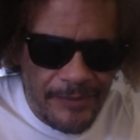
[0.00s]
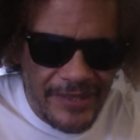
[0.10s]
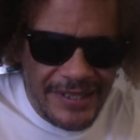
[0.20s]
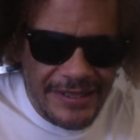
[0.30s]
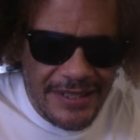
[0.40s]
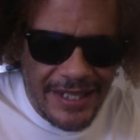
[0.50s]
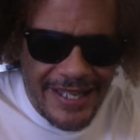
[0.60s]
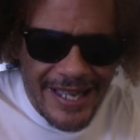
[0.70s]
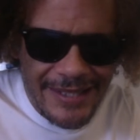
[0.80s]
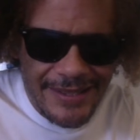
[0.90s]
In
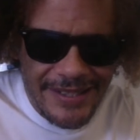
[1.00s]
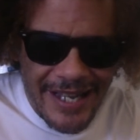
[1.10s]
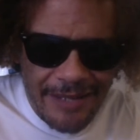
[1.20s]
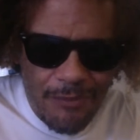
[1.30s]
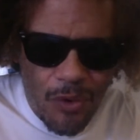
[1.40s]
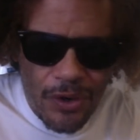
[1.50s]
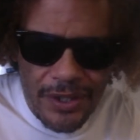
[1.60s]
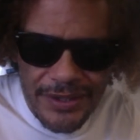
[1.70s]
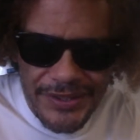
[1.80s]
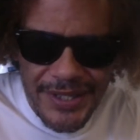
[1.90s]
Dianes and
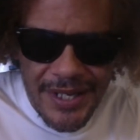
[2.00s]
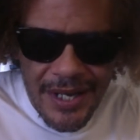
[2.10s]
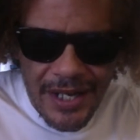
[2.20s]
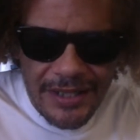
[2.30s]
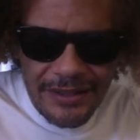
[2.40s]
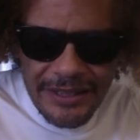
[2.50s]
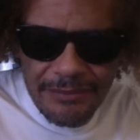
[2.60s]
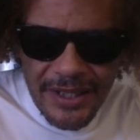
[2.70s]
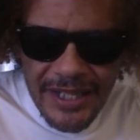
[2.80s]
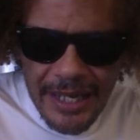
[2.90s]
Moors, I claim
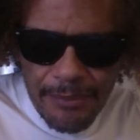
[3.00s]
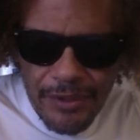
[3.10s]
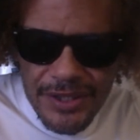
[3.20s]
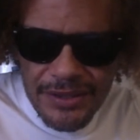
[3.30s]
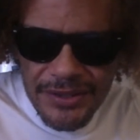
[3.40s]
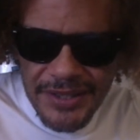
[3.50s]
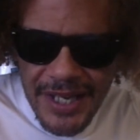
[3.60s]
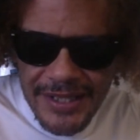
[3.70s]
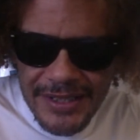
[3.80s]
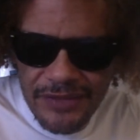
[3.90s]
my Aboriginal
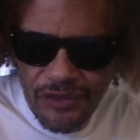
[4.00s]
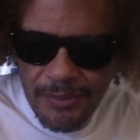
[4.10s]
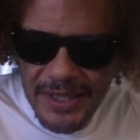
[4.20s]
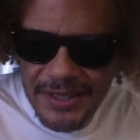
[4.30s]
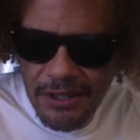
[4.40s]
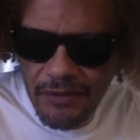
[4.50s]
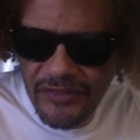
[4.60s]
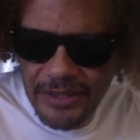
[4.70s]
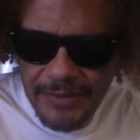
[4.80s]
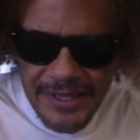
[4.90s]
status for myself
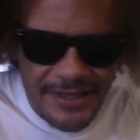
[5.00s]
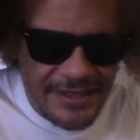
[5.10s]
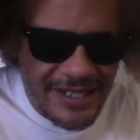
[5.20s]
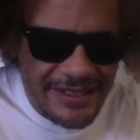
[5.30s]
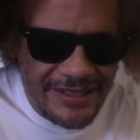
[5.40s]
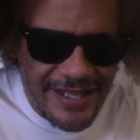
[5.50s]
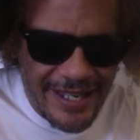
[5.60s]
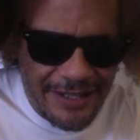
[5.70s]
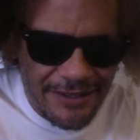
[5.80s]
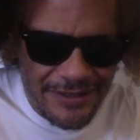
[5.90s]
and my estate and
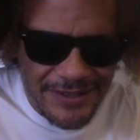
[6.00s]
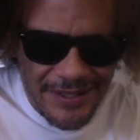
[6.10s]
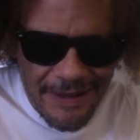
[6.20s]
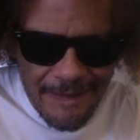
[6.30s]
heirs.